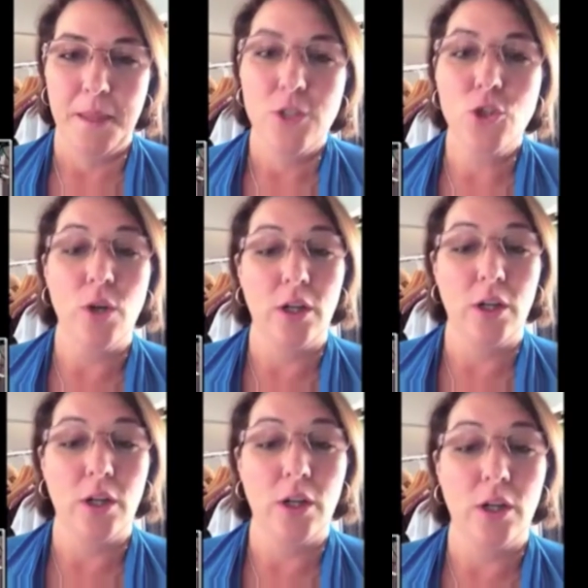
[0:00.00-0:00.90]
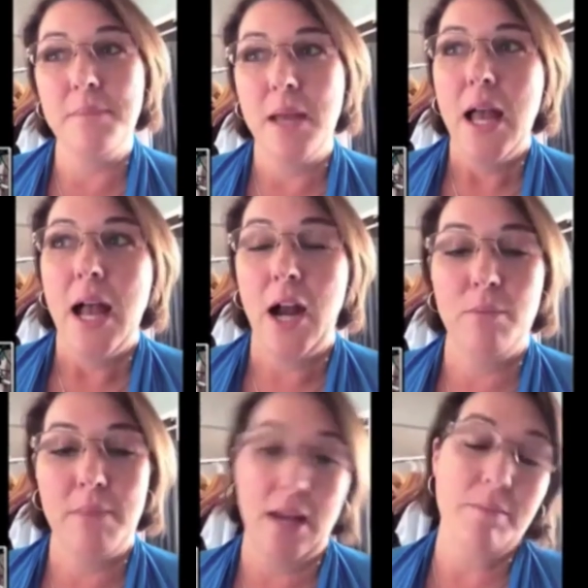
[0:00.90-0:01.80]
Sure. Our
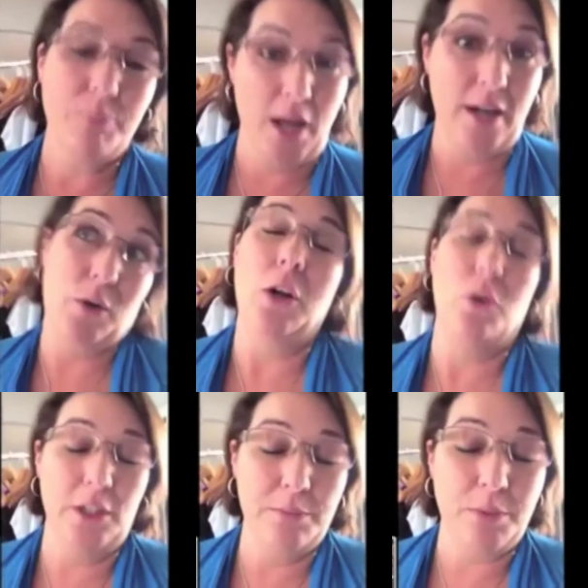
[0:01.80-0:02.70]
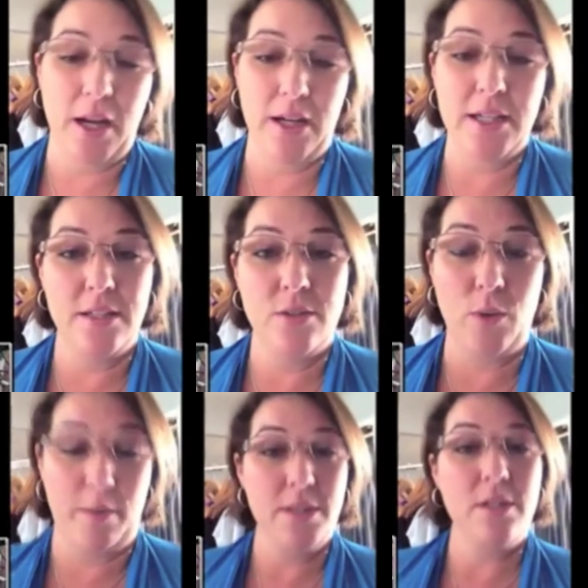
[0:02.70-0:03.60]
main product, or our only product, is
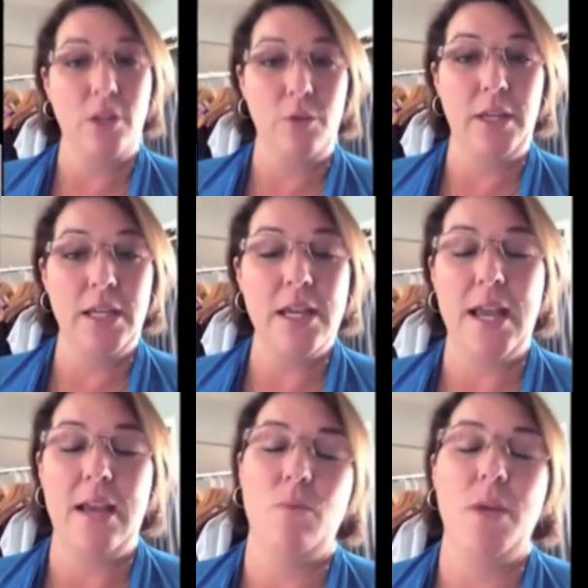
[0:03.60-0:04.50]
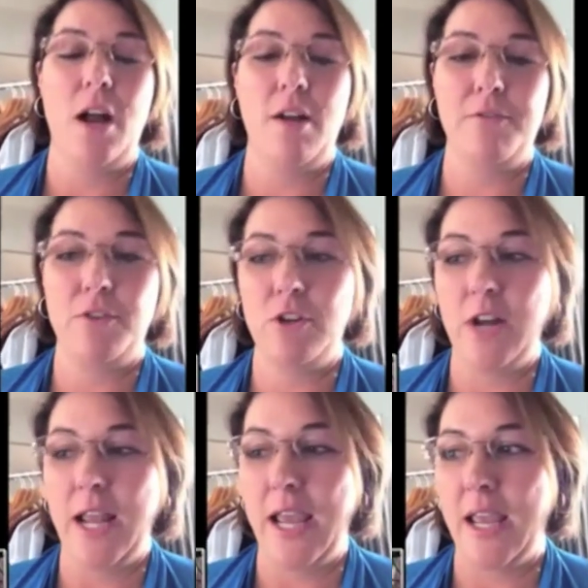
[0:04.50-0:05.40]
women's clothing, and we offer
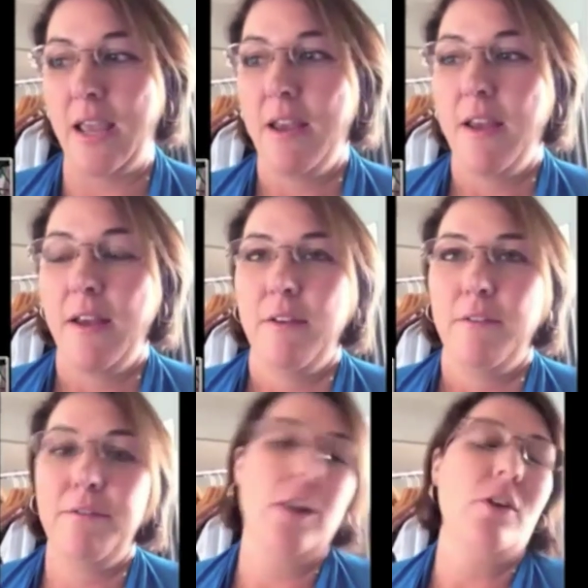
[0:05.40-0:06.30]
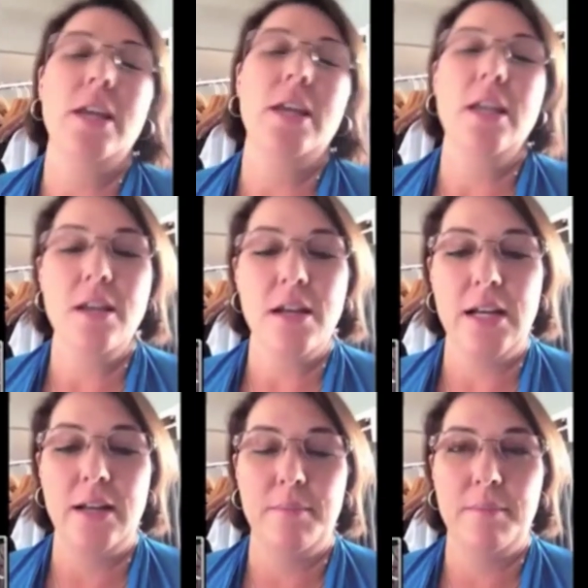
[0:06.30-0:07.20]
a very
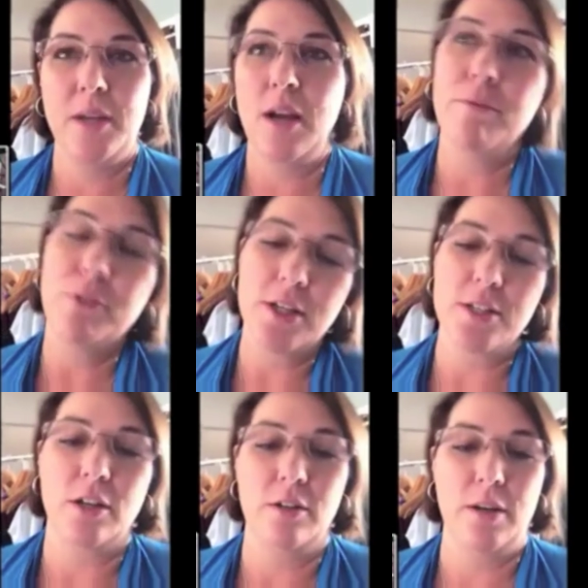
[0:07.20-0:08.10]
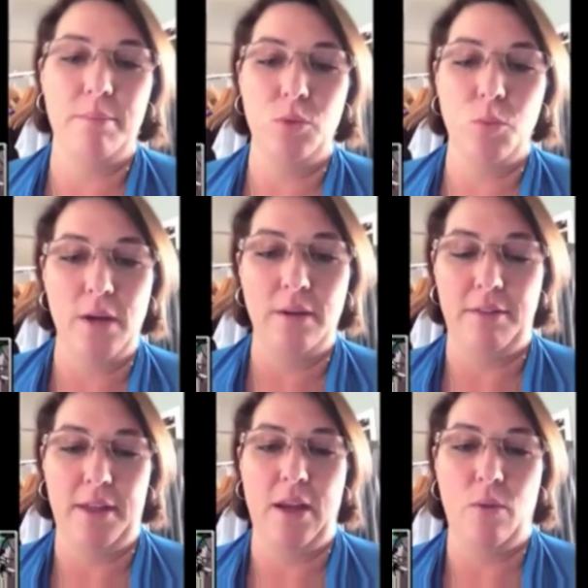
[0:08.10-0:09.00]
comfort is our number one
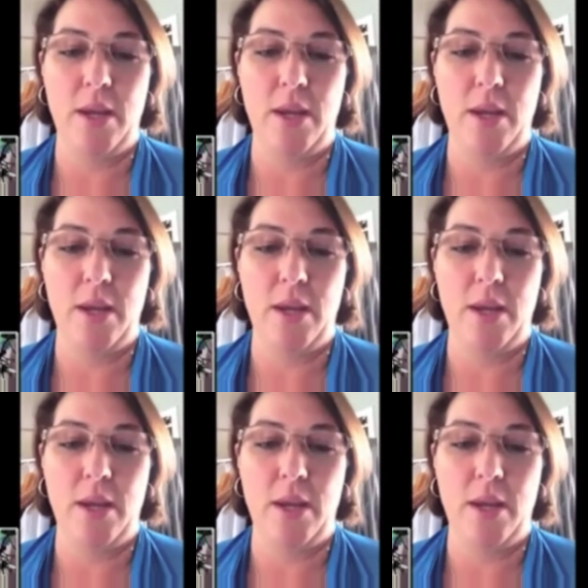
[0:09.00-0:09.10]
thing.